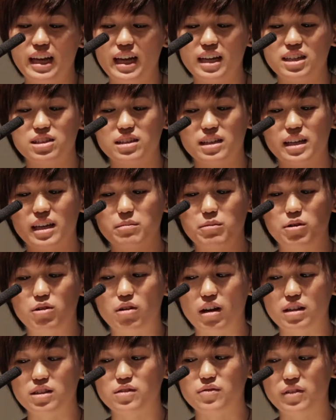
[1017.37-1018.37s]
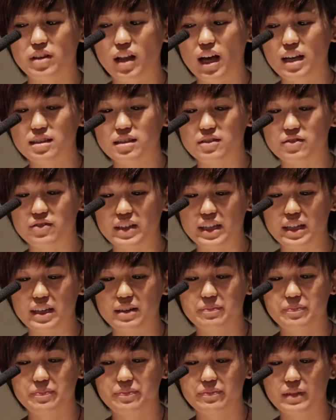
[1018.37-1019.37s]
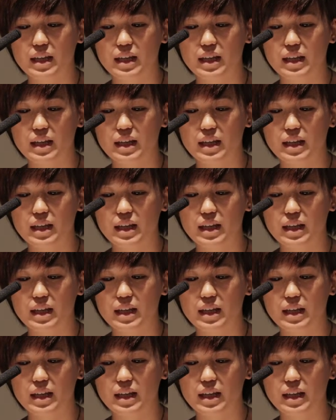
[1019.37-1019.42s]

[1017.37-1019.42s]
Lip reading: I actually came across philosophy.